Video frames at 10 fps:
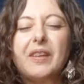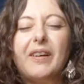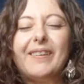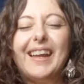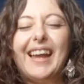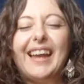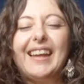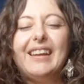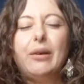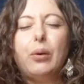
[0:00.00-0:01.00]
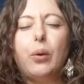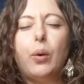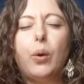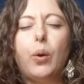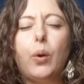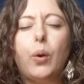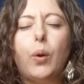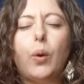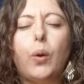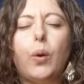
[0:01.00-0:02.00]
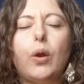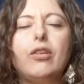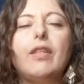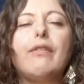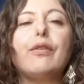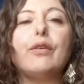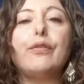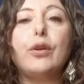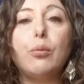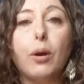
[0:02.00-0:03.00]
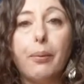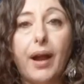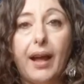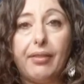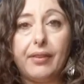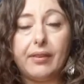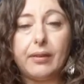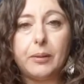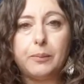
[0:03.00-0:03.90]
Okay. Do that for a few more breaths.